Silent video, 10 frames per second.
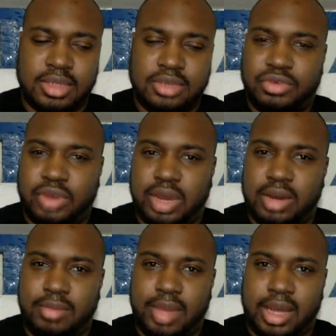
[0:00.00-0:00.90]
Trying
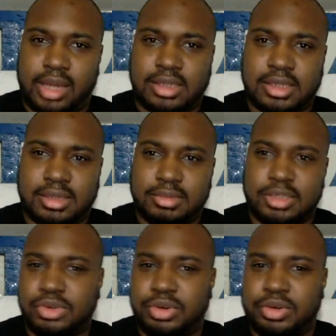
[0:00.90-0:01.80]
to make some
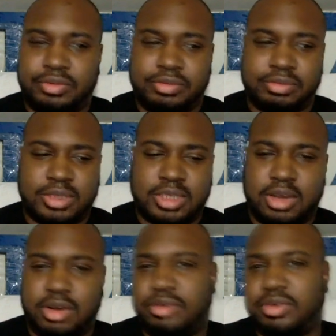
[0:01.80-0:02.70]
sort of
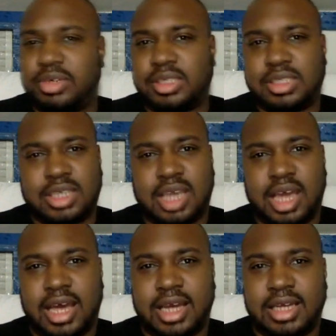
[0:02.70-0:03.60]
terrorist
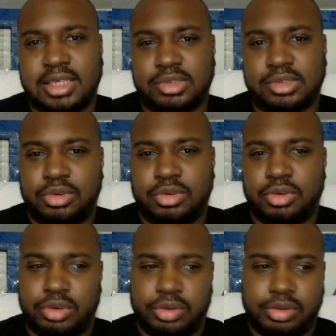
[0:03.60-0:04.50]
ties
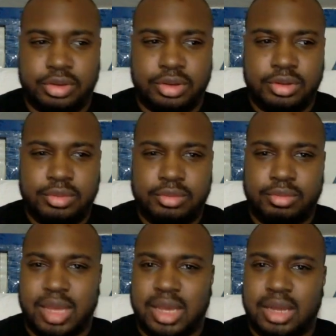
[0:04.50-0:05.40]
or
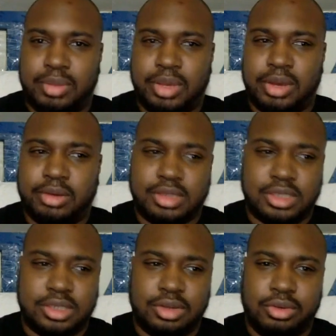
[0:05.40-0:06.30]
make it appear
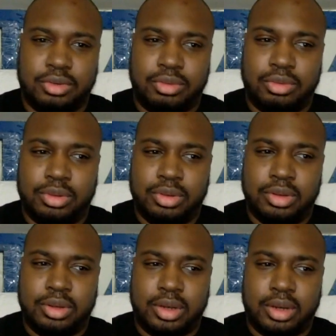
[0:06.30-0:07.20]
as though
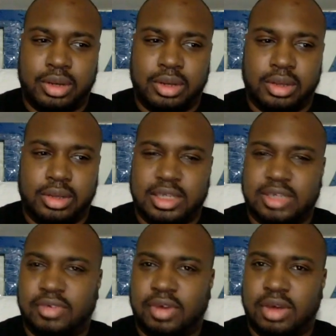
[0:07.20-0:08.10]

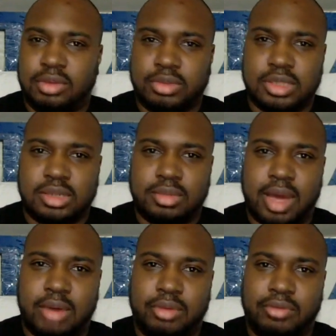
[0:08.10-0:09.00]
his father was
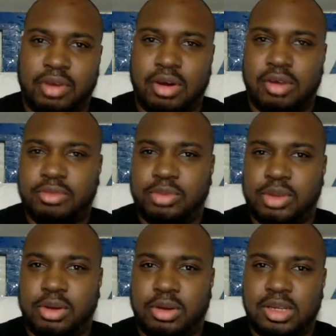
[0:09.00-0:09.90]
somehow involved
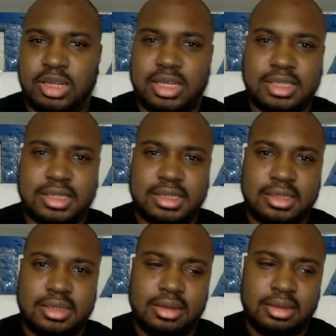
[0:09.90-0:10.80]
with all of this.
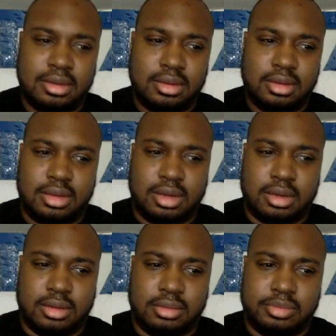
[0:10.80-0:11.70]

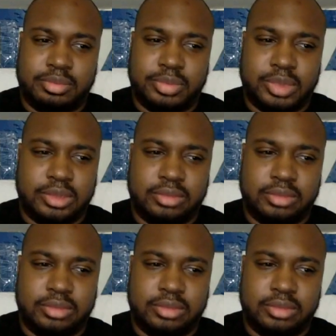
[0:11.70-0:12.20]
But